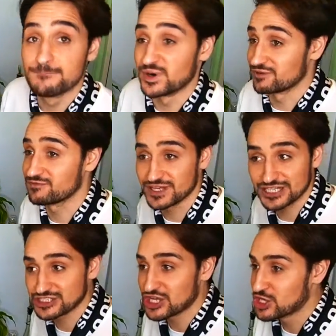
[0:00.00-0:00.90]

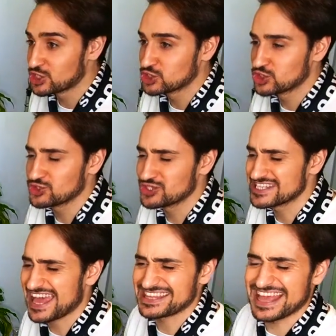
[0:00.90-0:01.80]
perfect to do it
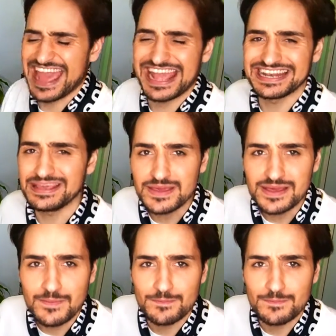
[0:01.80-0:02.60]
at any